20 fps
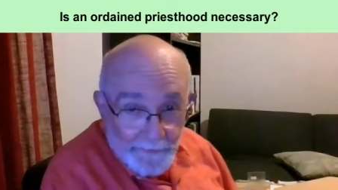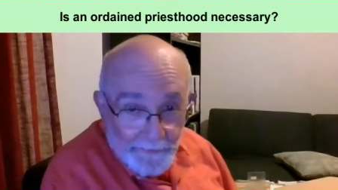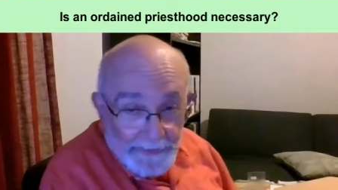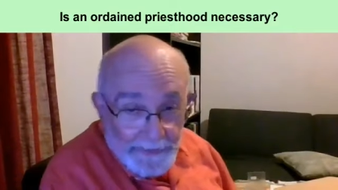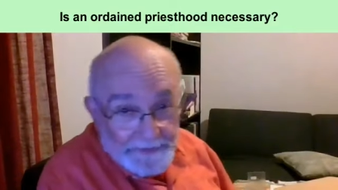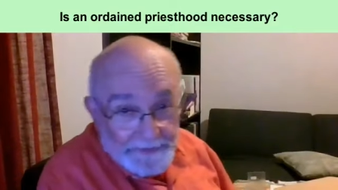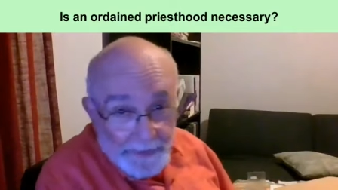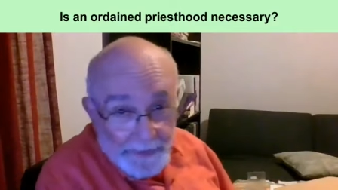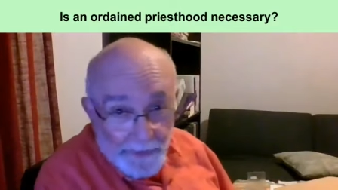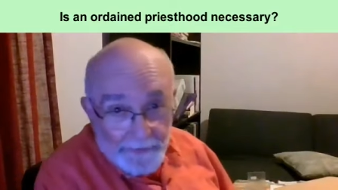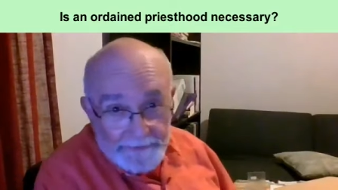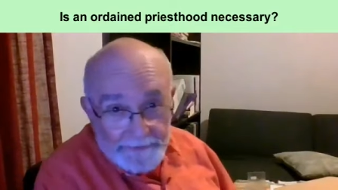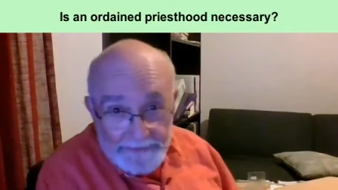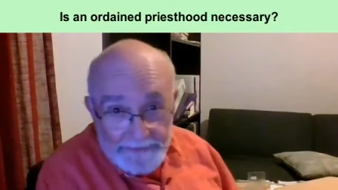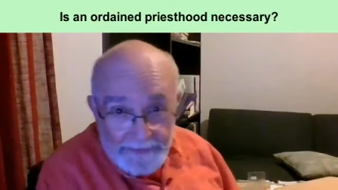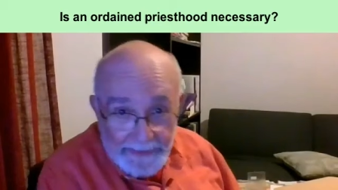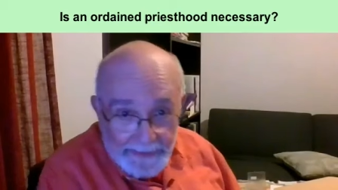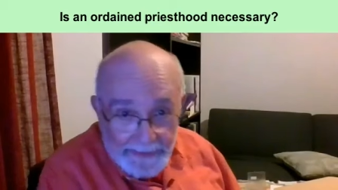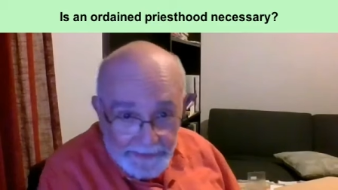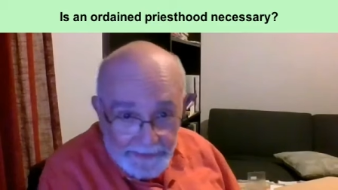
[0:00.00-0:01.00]
we
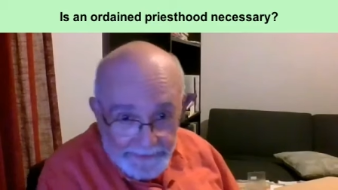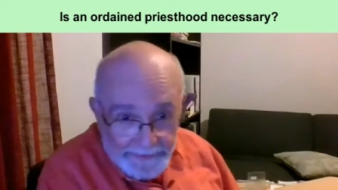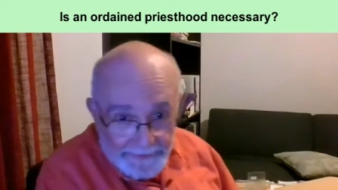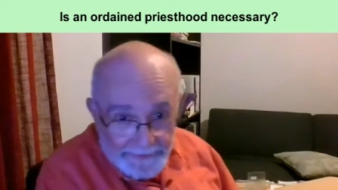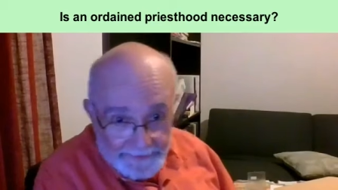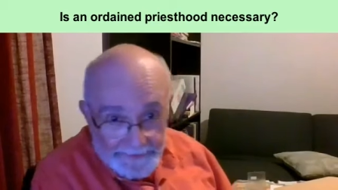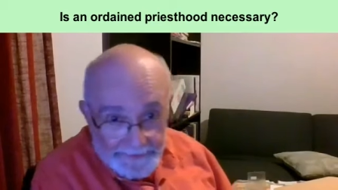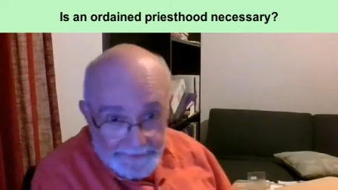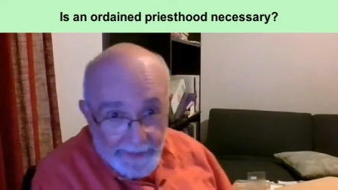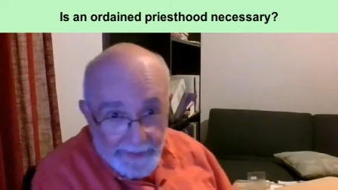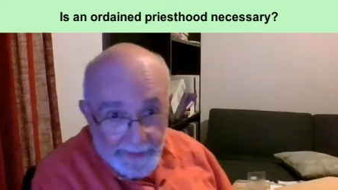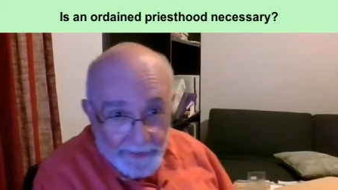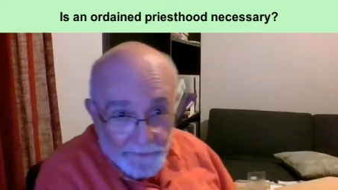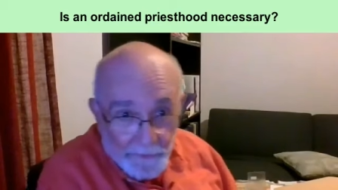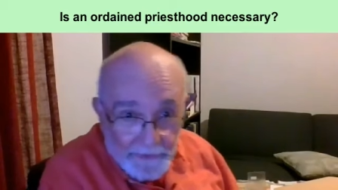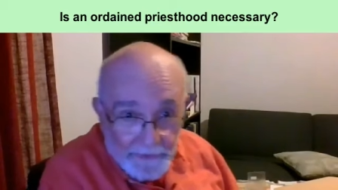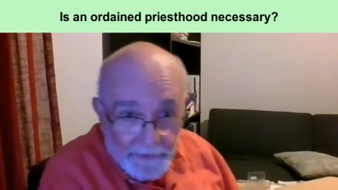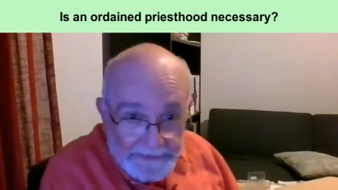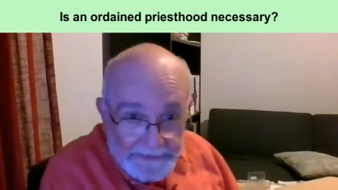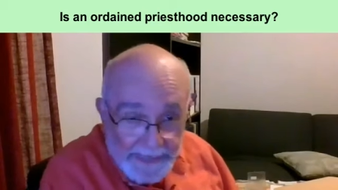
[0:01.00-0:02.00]
don't need
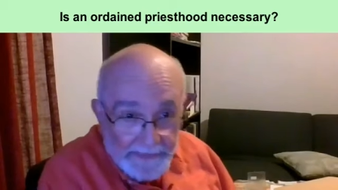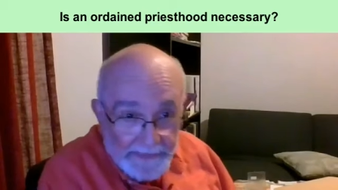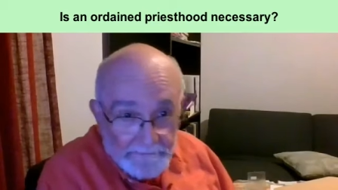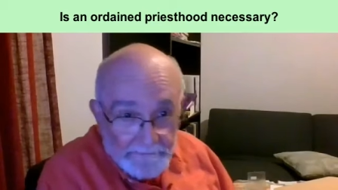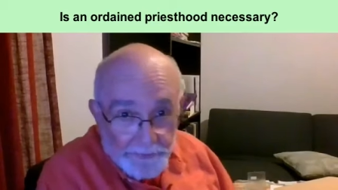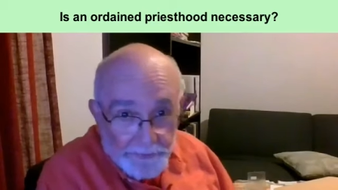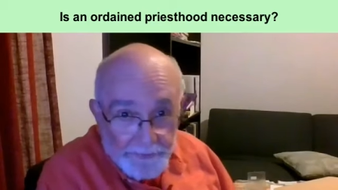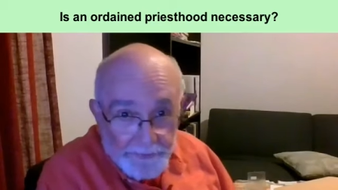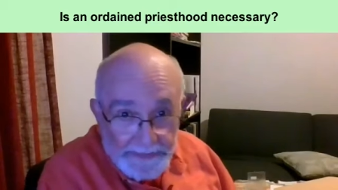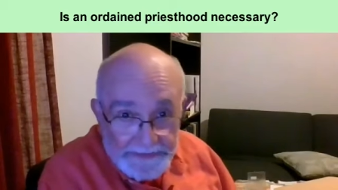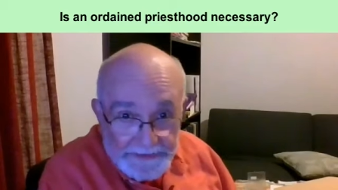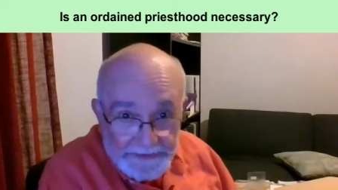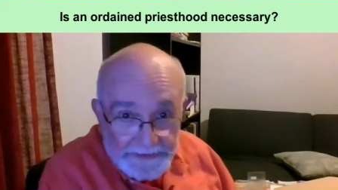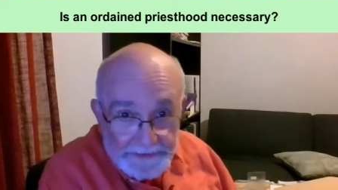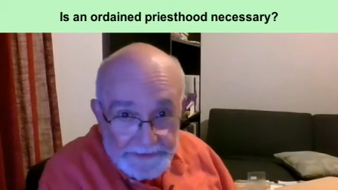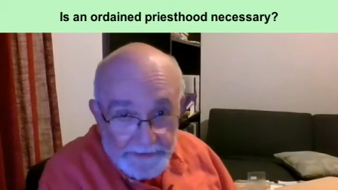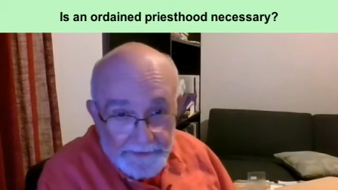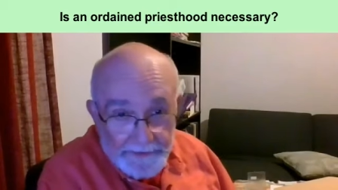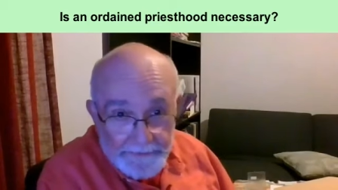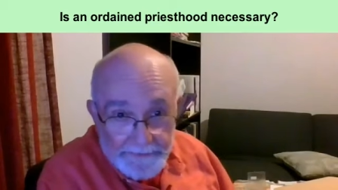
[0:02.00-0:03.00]
an ordained
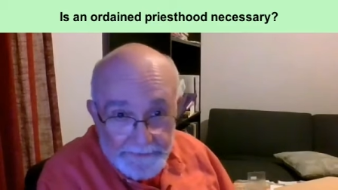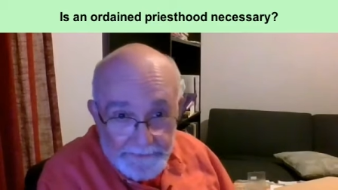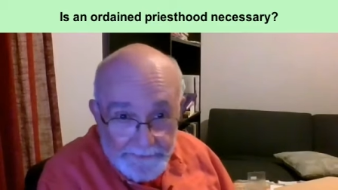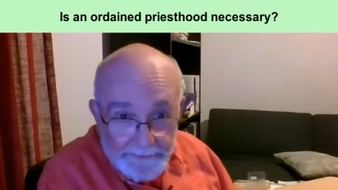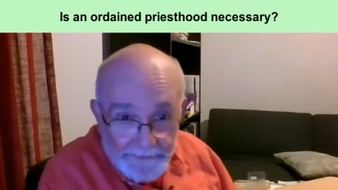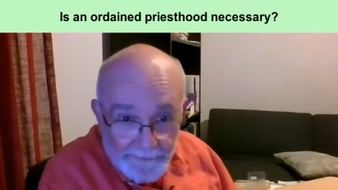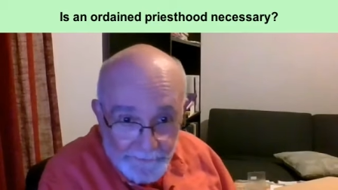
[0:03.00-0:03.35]
priesthood.